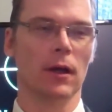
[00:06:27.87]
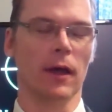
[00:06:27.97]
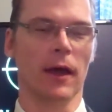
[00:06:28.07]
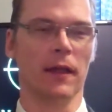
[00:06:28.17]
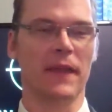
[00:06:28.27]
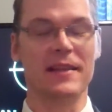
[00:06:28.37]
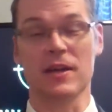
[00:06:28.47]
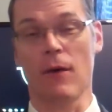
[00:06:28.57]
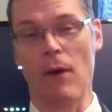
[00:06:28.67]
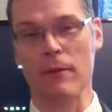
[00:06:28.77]
And that's
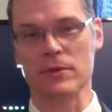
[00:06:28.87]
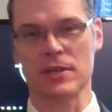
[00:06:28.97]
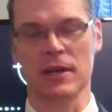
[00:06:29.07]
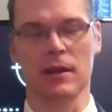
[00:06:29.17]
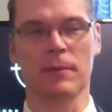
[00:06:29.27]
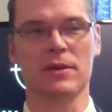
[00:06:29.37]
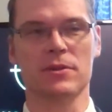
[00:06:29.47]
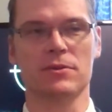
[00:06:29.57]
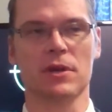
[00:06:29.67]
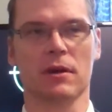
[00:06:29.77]
how I was taking it, because
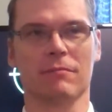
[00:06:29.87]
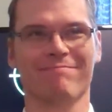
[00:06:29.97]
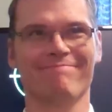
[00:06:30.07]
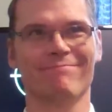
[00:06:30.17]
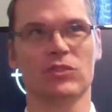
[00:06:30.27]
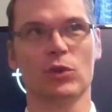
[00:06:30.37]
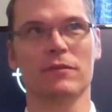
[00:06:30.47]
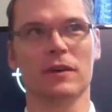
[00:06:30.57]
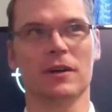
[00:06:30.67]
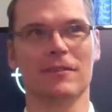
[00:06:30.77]
there's a sort
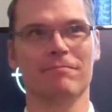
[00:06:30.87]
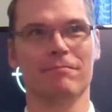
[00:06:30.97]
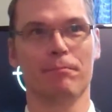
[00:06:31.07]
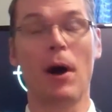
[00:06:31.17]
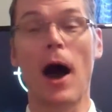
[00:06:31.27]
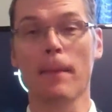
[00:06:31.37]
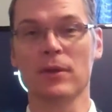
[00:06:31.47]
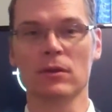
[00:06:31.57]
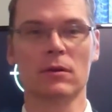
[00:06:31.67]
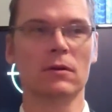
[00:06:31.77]
of a
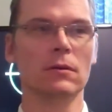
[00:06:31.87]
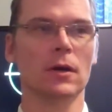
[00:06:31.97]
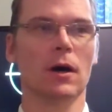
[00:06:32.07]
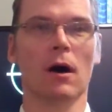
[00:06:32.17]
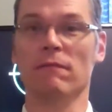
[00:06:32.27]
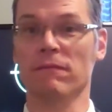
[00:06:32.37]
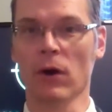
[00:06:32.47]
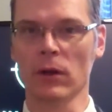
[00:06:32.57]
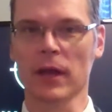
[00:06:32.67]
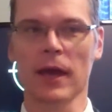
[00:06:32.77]
popular, a
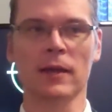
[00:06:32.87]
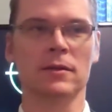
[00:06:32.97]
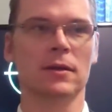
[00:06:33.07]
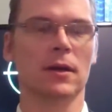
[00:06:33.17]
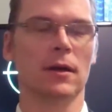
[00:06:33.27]
vulgate,